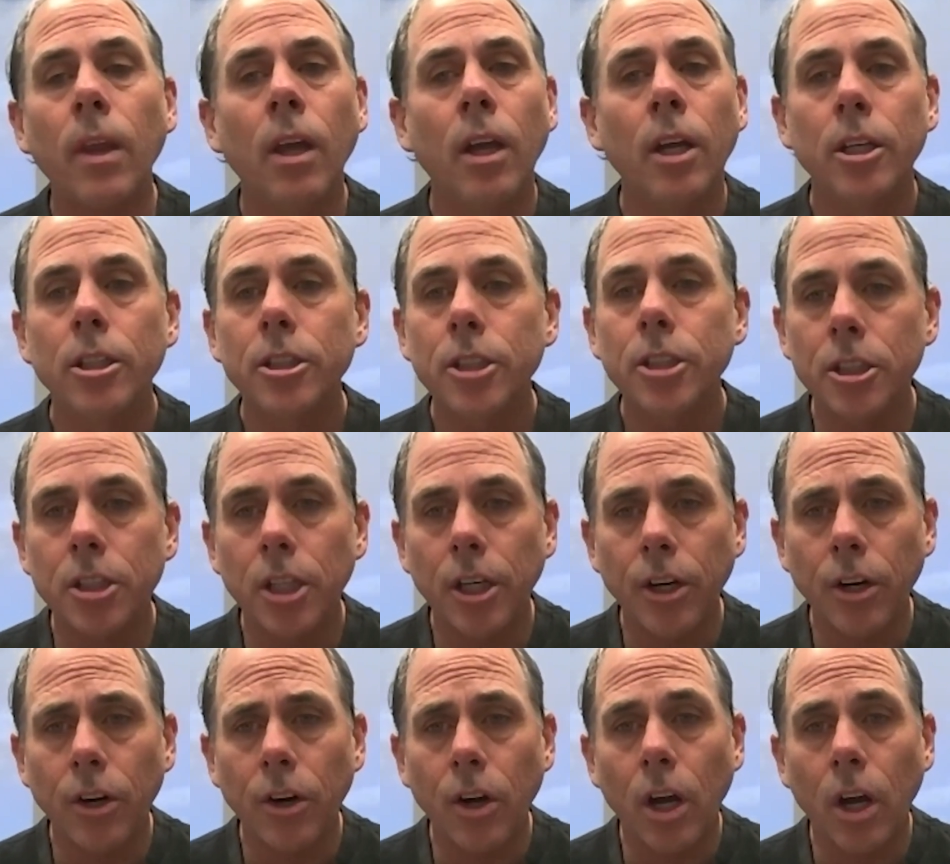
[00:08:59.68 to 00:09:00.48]
She said,
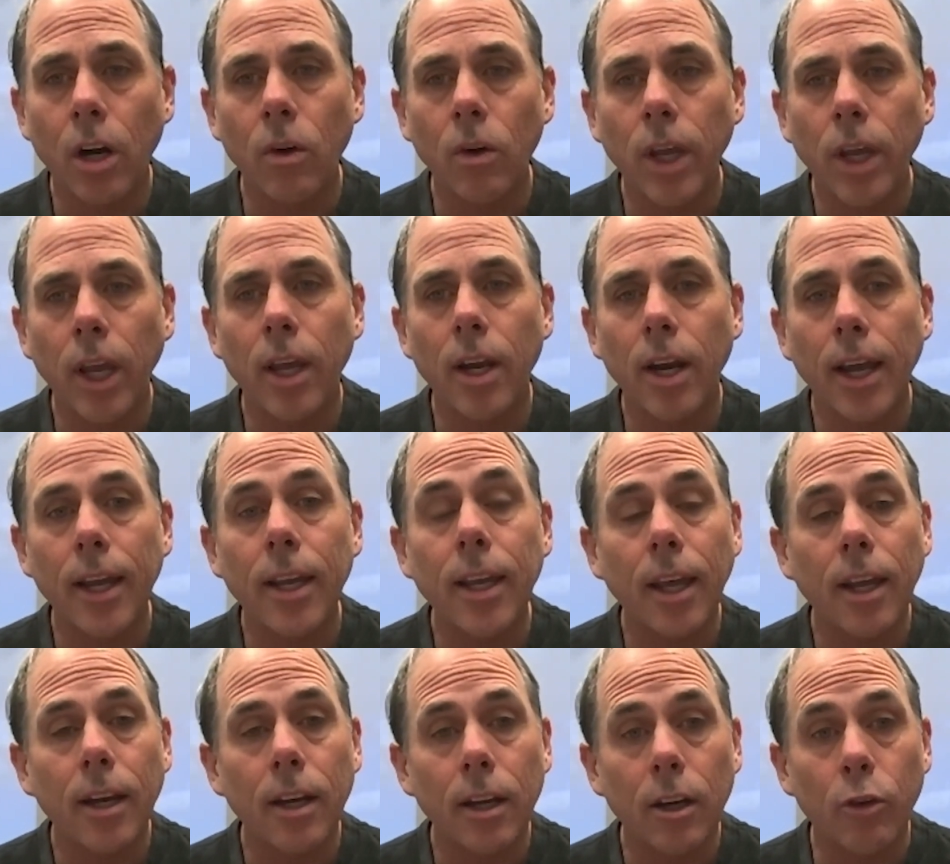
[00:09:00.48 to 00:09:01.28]
you're not okay, and I
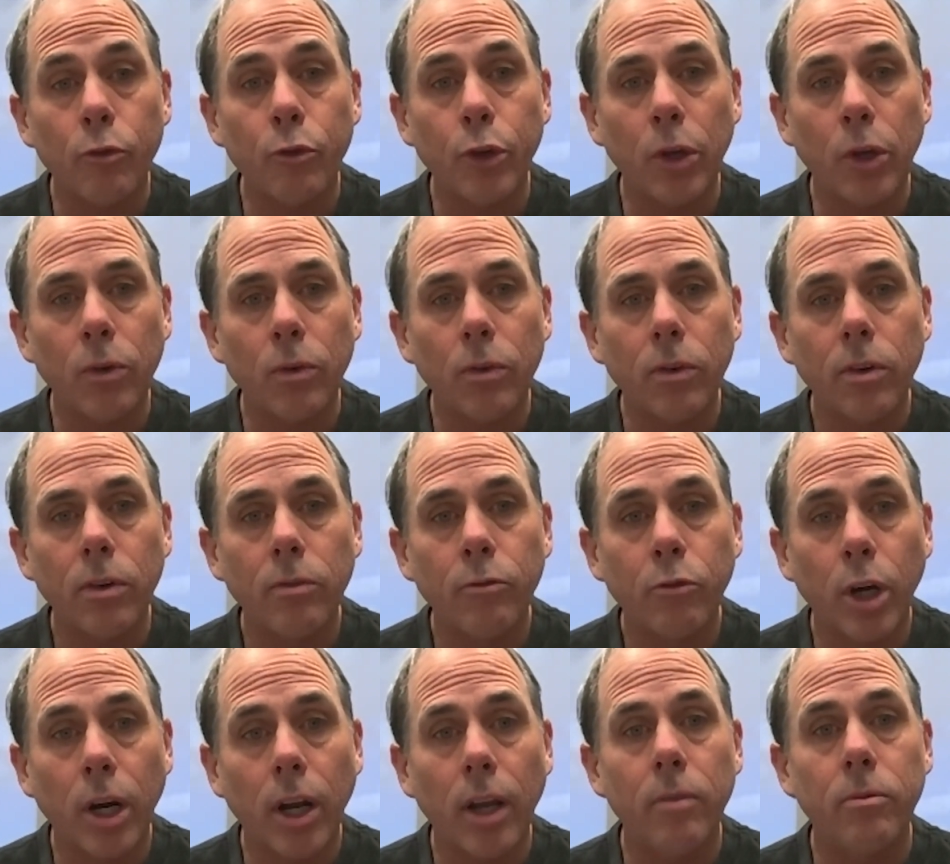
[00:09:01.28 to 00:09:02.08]
can't help you,
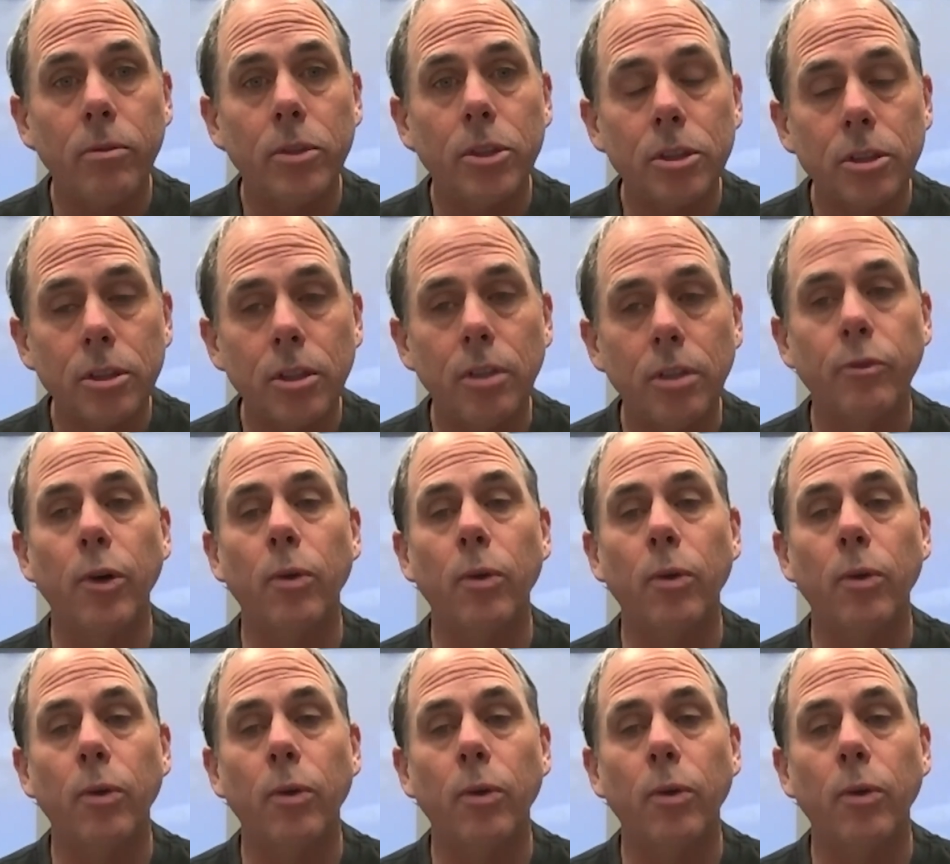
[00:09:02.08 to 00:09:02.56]
but I'm super